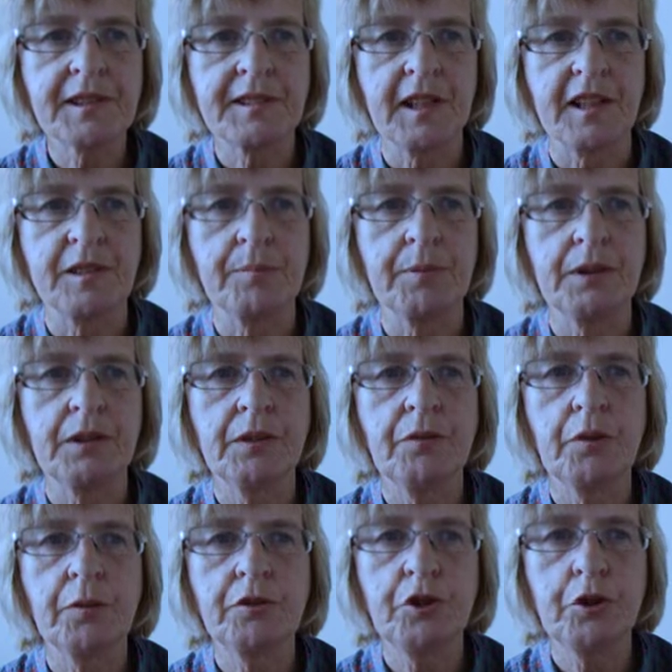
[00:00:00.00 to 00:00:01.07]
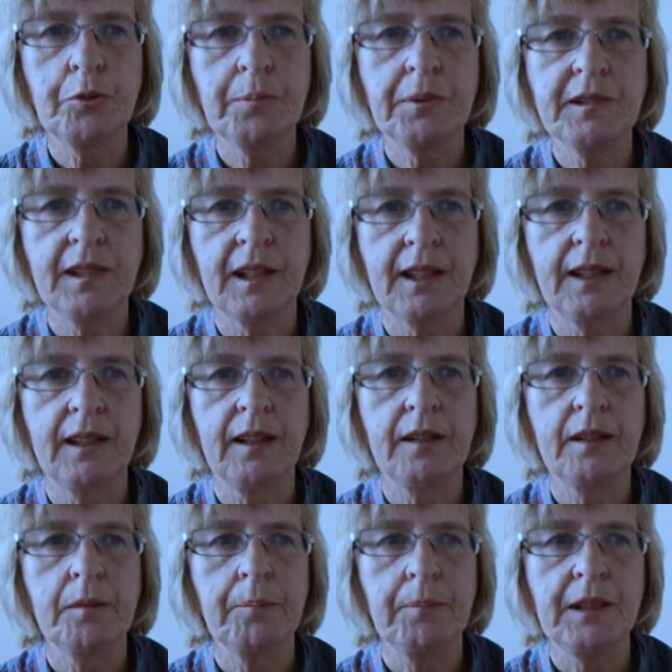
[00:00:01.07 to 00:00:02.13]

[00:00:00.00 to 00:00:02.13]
assessment for two particular